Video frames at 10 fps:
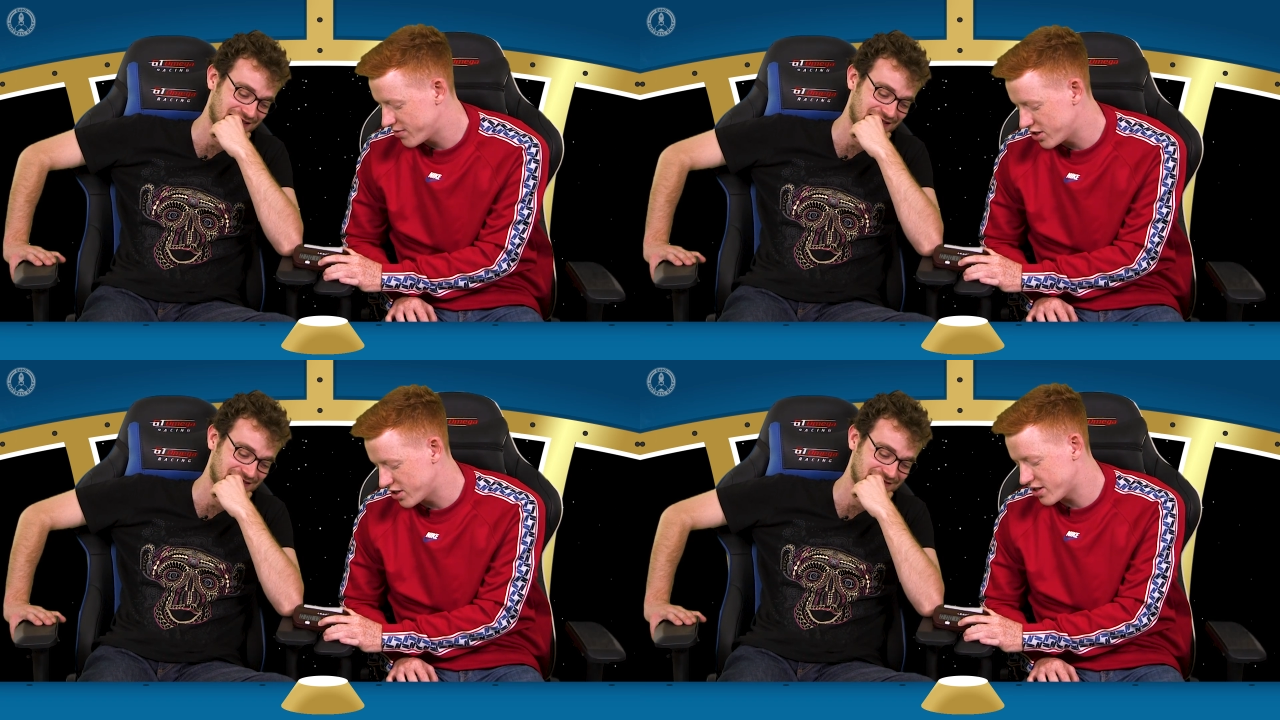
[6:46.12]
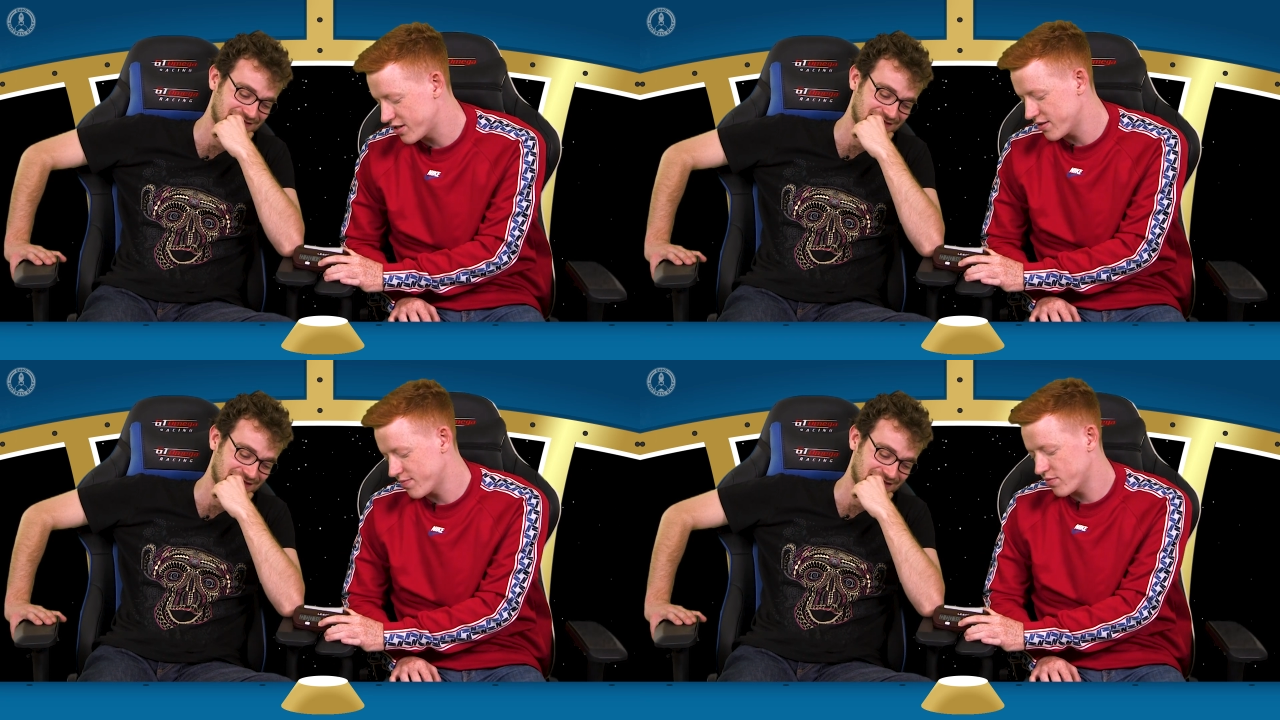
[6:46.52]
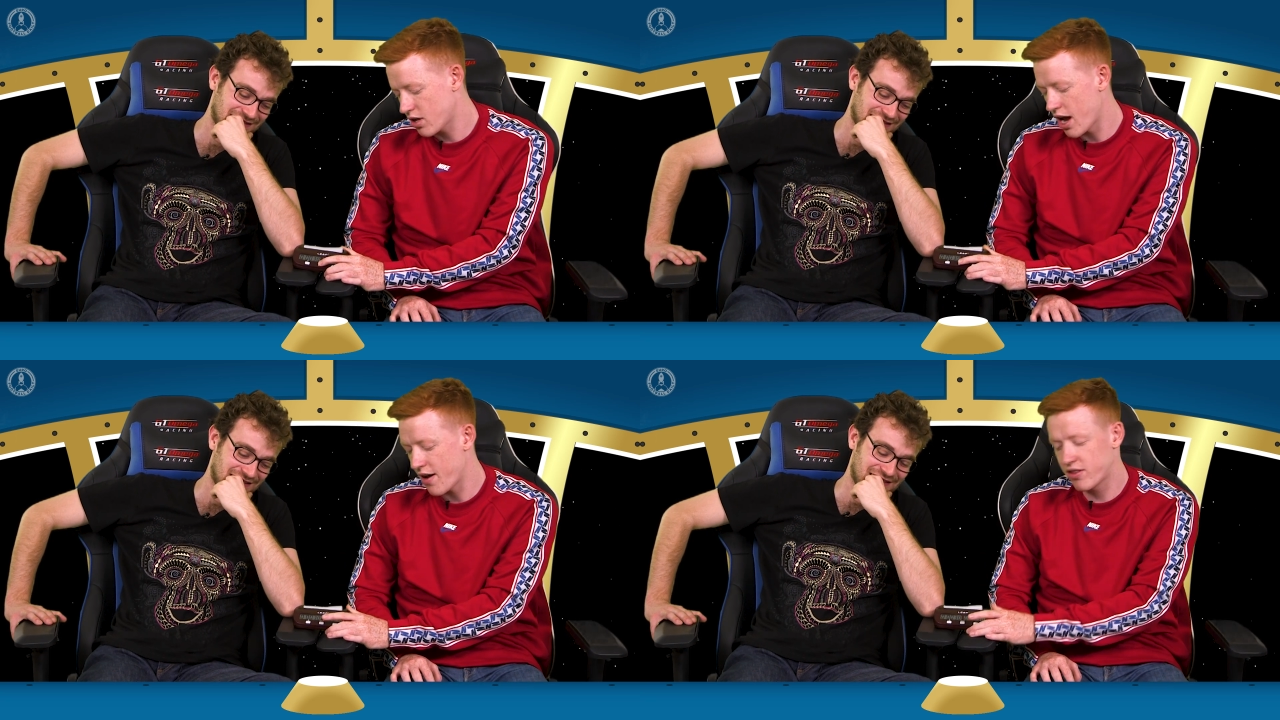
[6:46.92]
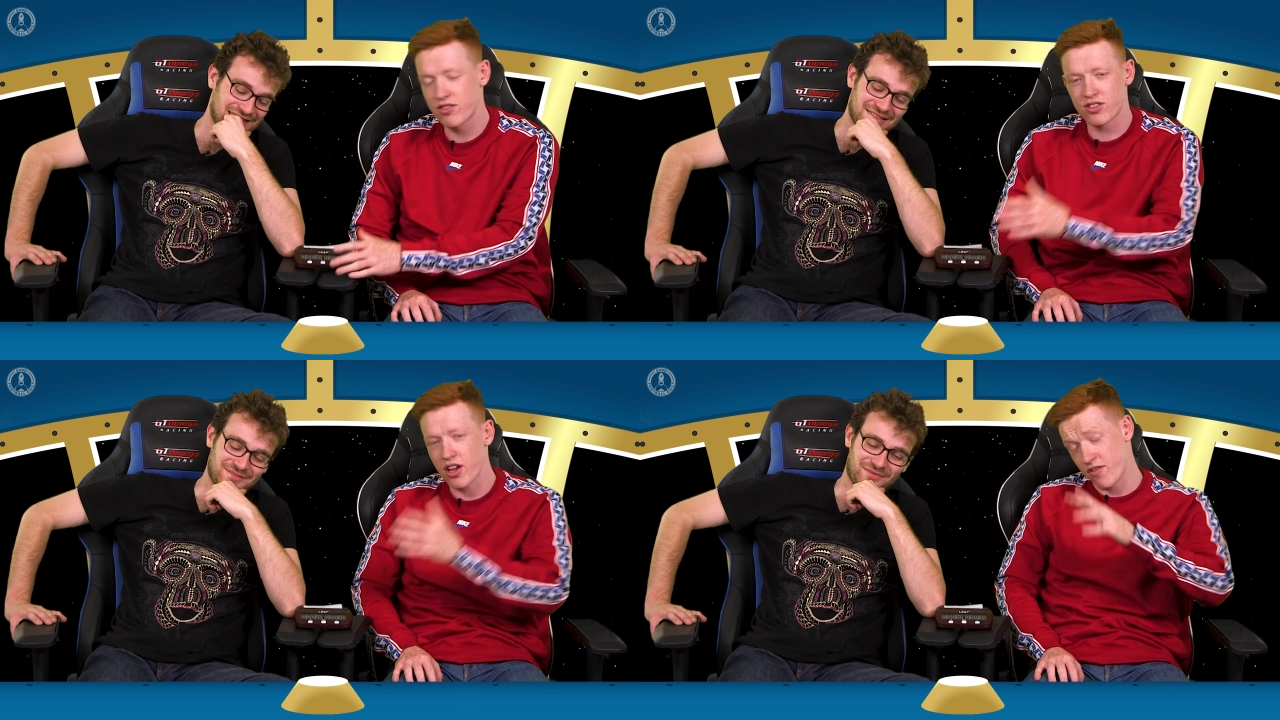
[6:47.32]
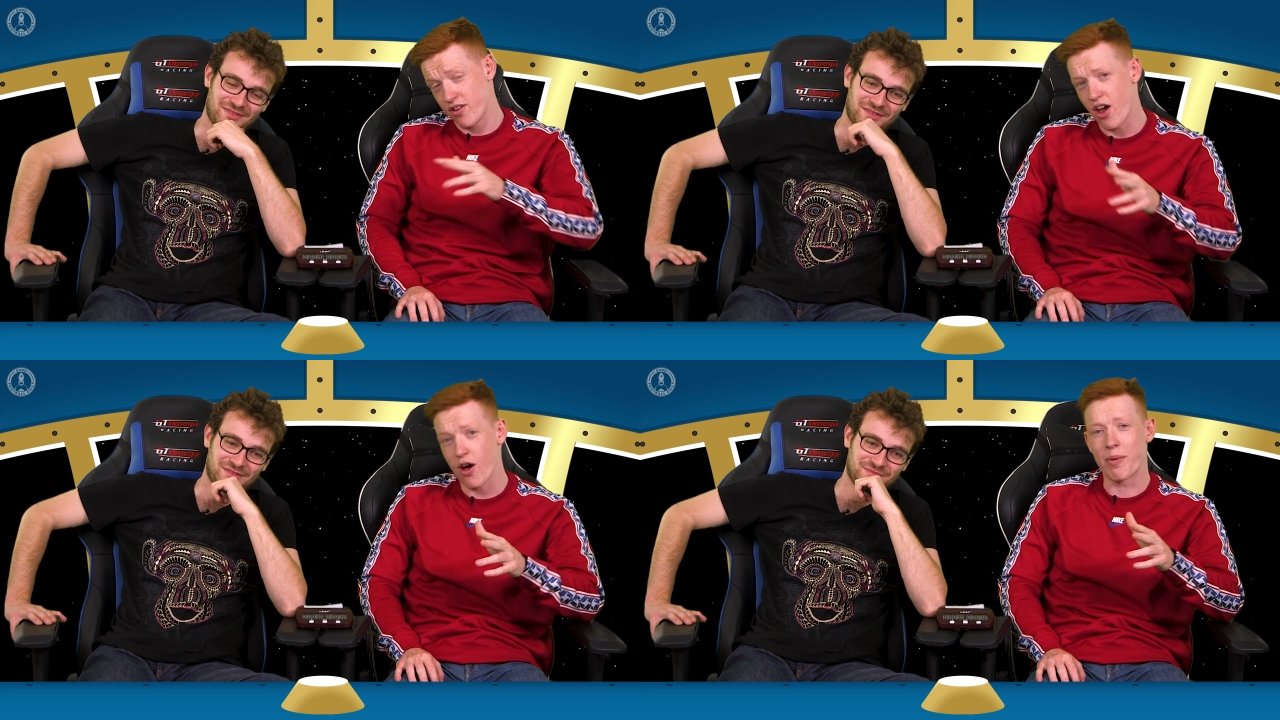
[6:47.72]
Speaker 1: Yeah. I just don't
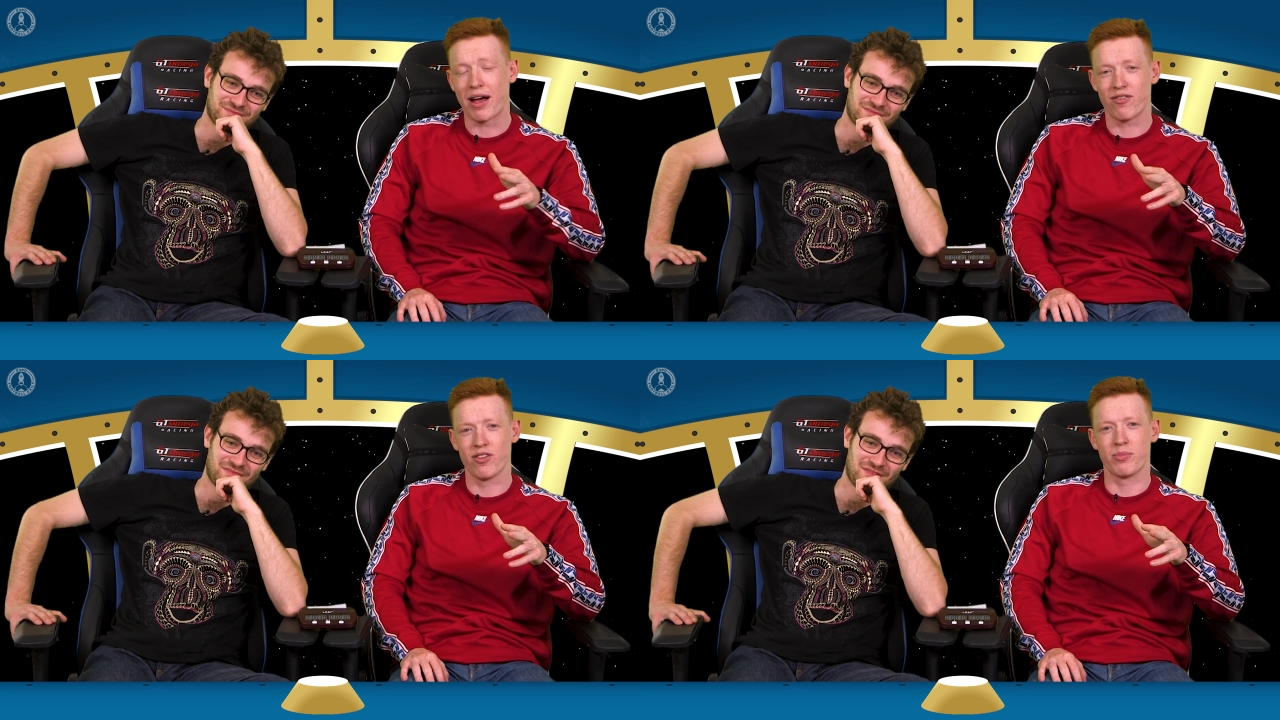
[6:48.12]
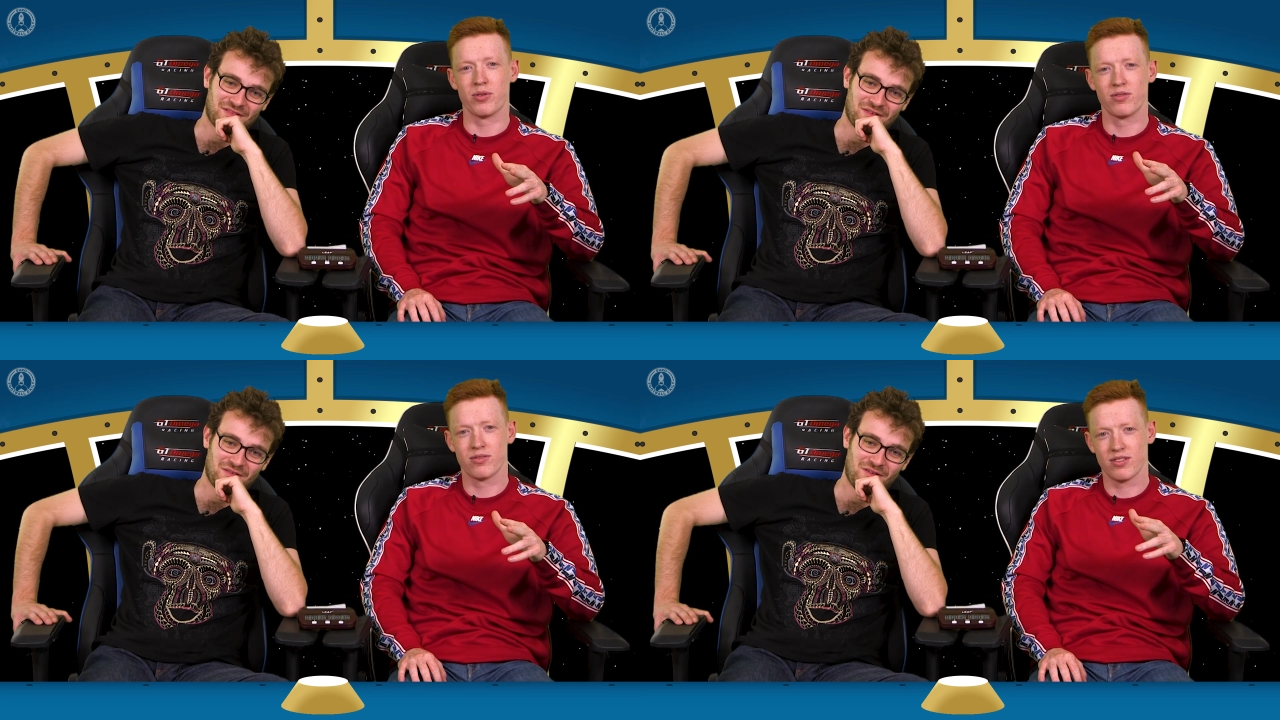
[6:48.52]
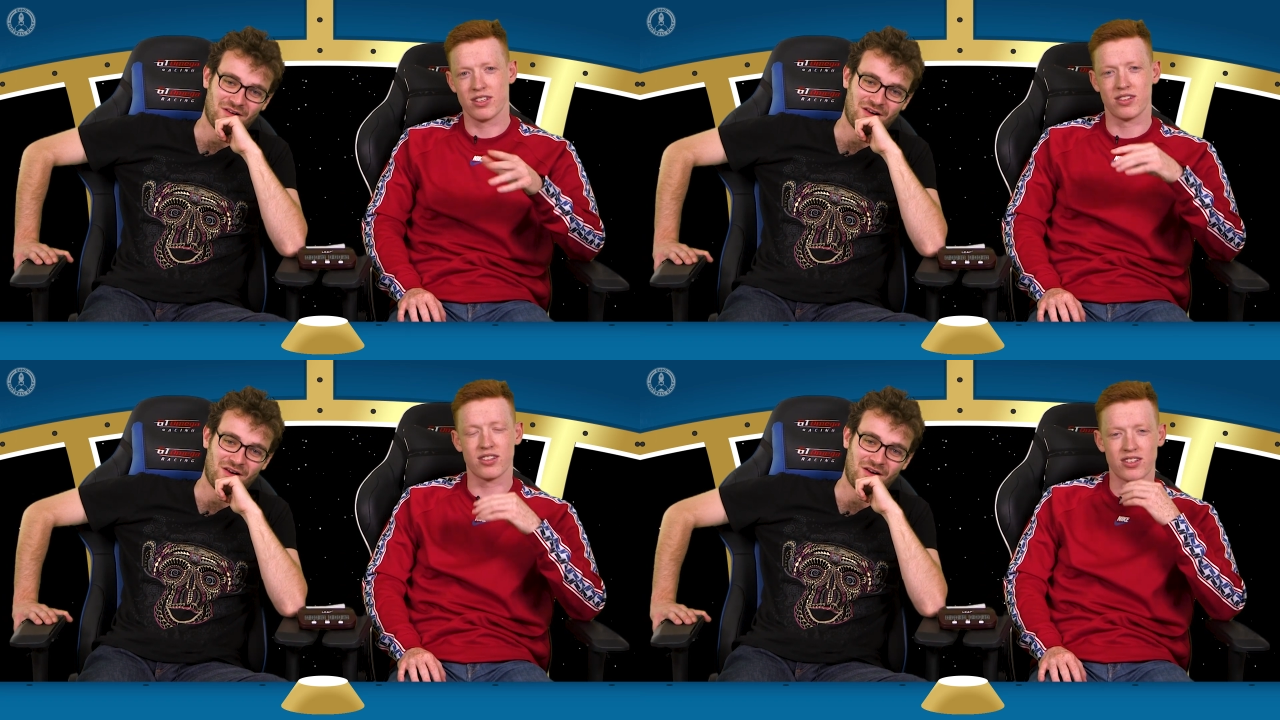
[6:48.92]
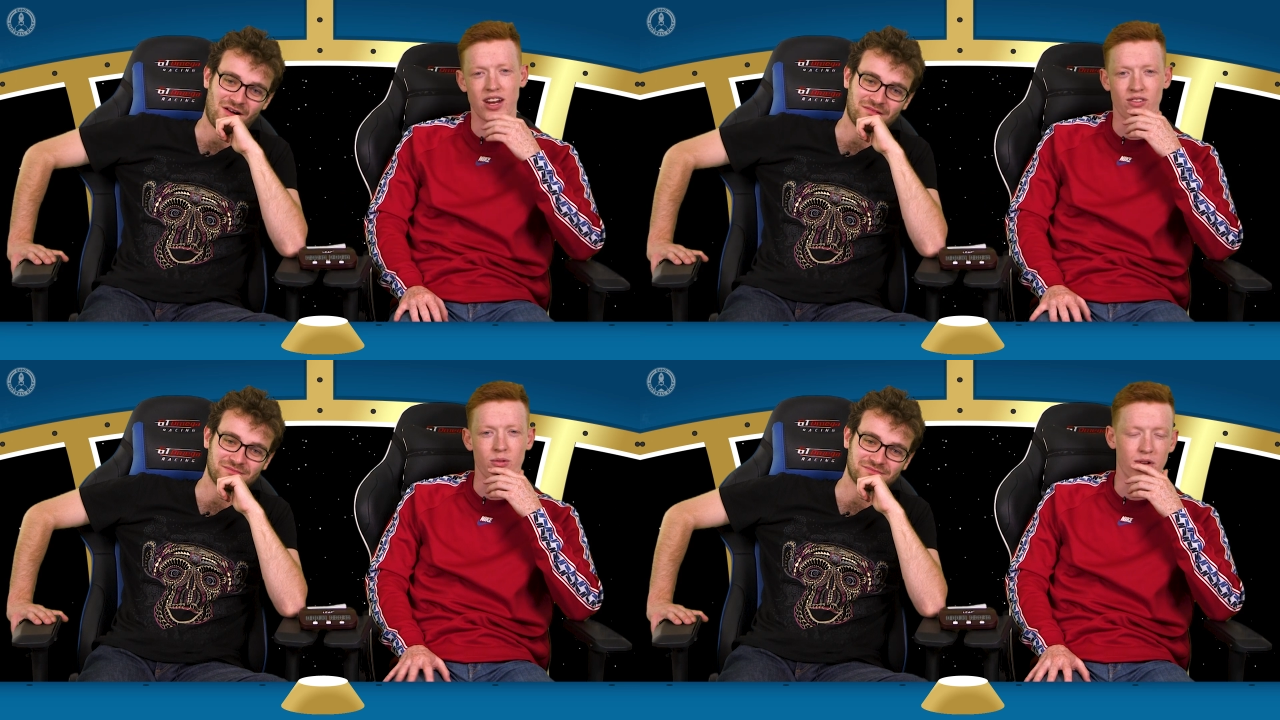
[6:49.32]
know about football. It's a general